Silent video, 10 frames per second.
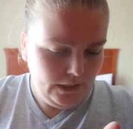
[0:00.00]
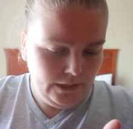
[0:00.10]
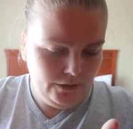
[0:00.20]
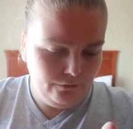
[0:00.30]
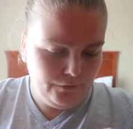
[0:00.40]

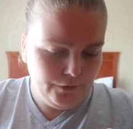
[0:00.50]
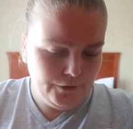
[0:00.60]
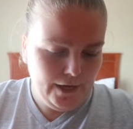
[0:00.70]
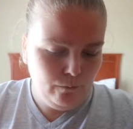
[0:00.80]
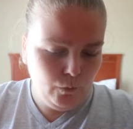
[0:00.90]
a little further
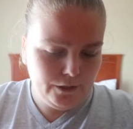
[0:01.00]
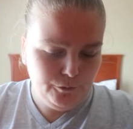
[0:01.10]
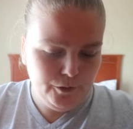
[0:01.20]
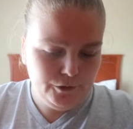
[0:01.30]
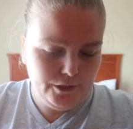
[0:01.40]
down, more
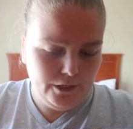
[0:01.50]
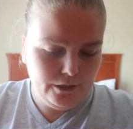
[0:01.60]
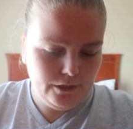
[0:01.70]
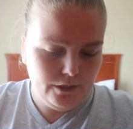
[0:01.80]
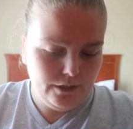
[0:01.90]
experienced
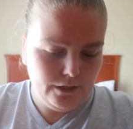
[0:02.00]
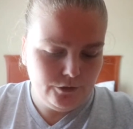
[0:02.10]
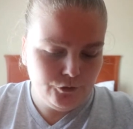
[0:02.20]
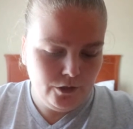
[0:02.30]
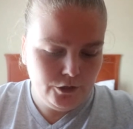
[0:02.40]
uh,
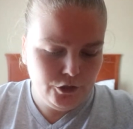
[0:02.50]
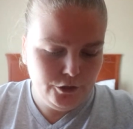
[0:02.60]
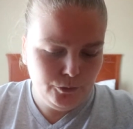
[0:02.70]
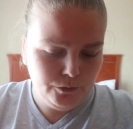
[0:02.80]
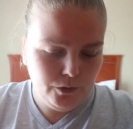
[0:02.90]

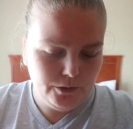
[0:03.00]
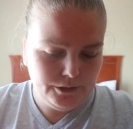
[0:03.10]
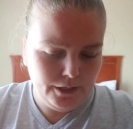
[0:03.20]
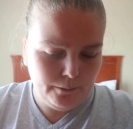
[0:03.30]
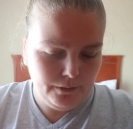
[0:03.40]
astrologers will
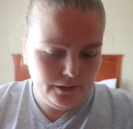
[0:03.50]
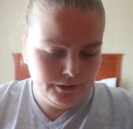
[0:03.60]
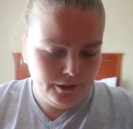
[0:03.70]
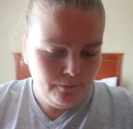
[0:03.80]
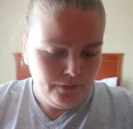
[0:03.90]
notice that I
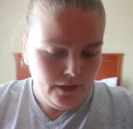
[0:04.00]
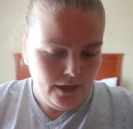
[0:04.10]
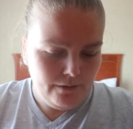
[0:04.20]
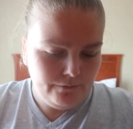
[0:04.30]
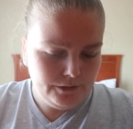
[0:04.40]
placed
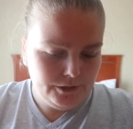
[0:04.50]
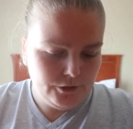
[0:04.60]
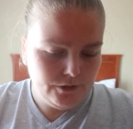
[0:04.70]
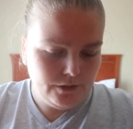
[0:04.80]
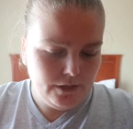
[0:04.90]
emphasis
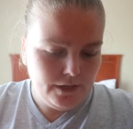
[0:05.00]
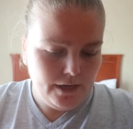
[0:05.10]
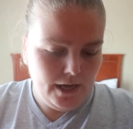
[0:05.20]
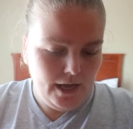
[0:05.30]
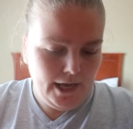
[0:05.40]

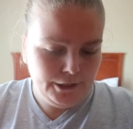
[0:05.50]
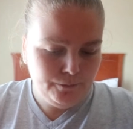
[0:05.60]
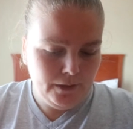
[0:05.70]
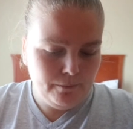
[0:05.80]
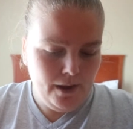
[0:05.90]
on
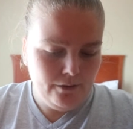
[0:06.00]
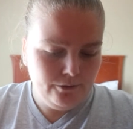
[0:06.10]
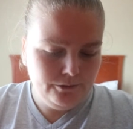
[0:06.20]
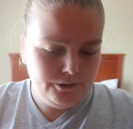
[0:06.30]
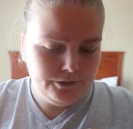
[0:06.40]
aspect
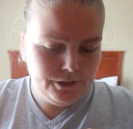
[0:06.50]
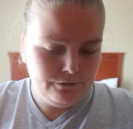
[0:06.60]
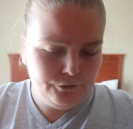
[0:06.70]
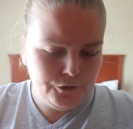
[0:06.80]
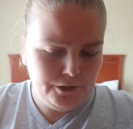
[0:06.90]
patterns instead
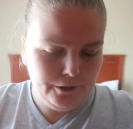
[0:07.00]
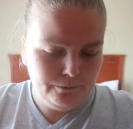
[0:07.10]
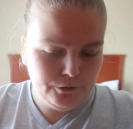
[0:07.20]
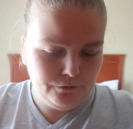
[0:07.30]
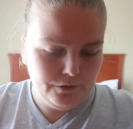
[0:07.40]
of strictly
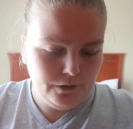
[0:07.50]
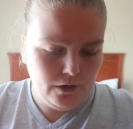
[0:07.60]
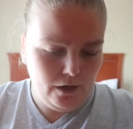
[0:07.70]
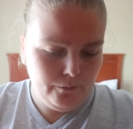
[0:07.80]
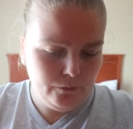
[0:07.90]
observing the
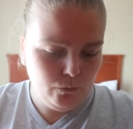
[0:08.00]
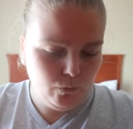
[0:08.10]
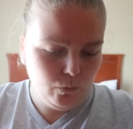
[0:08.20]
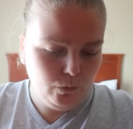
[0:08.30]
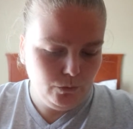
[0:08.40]
common
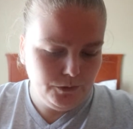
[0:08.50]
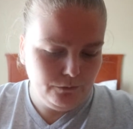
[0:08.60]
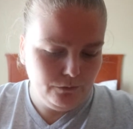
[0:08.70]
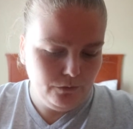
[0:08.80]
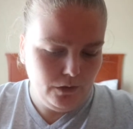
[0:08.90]
rules
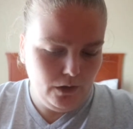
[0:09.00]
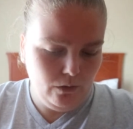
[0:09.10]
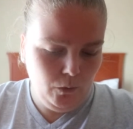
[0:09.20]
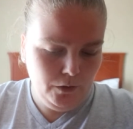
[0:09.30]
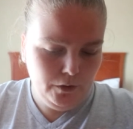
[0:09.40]
of
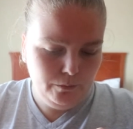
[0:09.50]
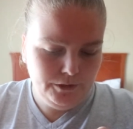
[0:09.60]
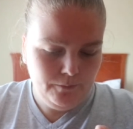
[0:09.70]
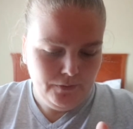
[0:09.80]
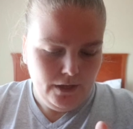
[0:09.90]

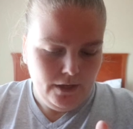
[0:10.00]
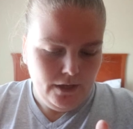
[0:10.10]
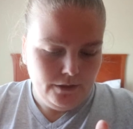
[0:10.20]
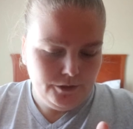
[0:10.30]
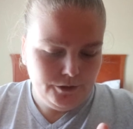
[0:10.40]
orbs.
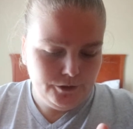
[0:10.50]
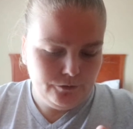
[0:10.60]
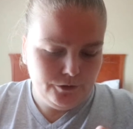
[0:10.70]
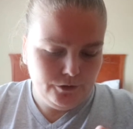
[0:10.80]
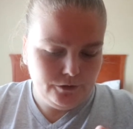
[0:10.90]
This is the
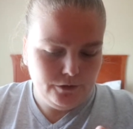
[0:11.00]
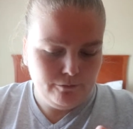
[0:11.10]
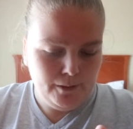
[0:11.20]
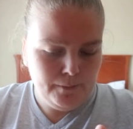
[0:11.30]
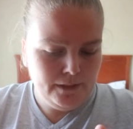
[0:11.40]
result
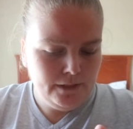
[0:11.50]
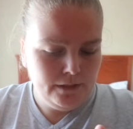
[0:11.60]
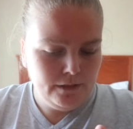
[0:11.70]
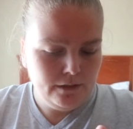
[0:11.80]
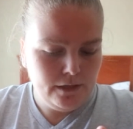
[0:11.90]
of my
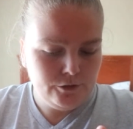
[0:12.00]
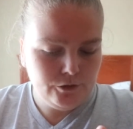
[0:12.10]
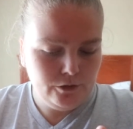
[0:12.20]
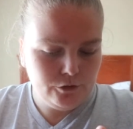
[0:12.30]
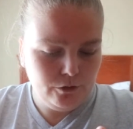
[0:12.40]
many
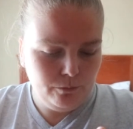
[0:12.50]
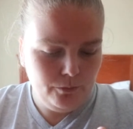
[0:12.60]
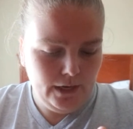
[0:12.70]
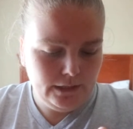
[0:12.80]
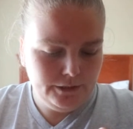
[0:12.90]
astrological
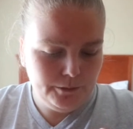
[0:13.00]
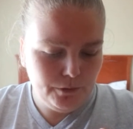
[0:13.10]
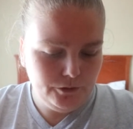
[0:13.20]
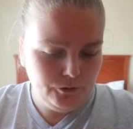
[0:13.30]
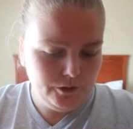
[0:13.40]
practice and
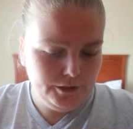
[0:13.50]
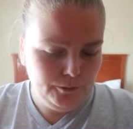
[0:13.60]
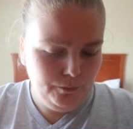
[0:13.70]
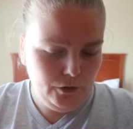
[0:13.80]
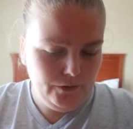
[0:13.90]
personal
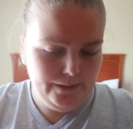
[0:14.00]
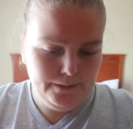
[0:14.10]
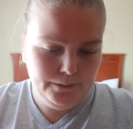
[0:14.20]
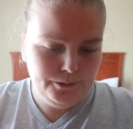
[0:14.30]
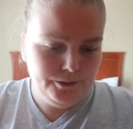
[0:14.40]

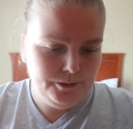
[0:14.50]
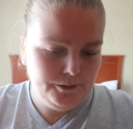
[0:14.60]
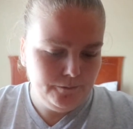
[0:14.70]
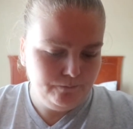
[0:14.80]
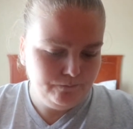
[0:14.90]
experience.